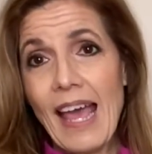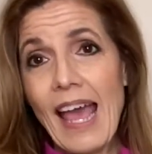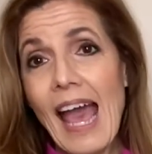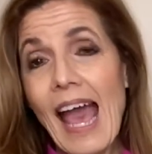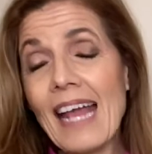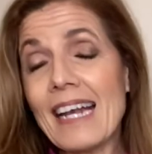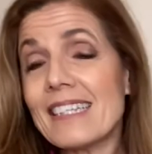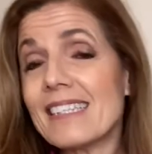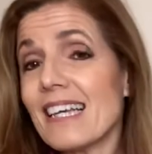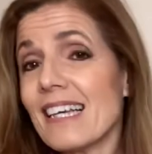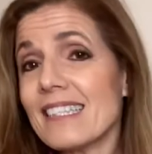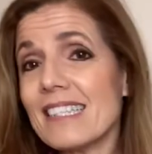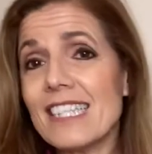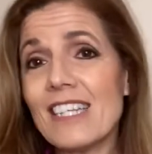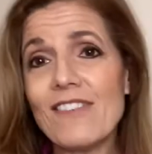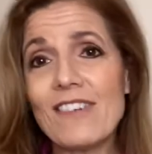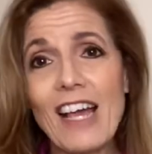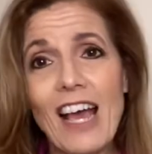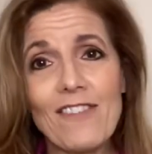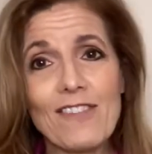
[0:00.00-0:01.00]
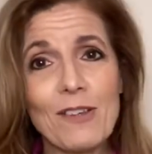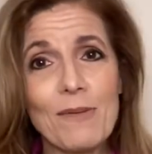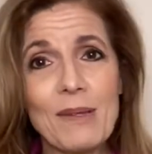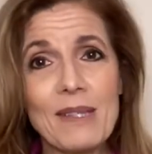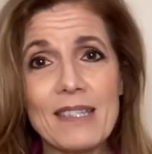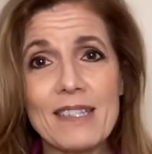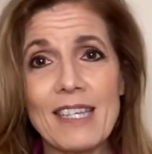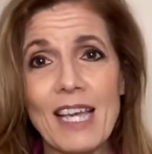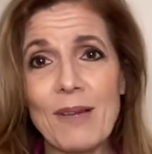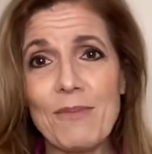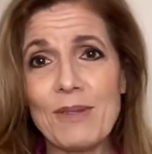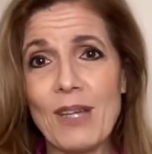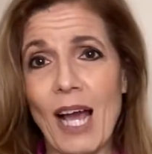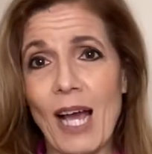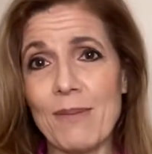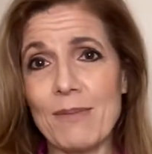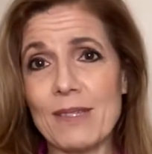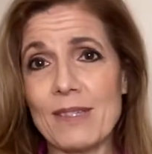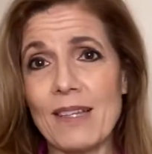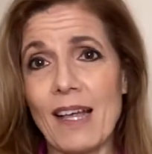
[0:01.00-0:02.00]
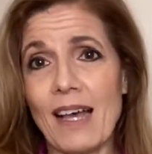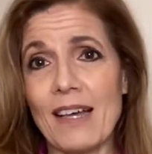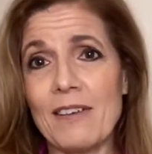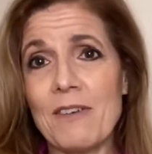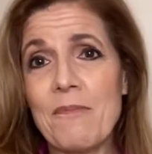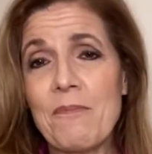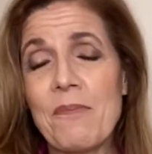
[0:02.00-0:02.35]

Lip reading: and it doesn't even have to be the same time slot.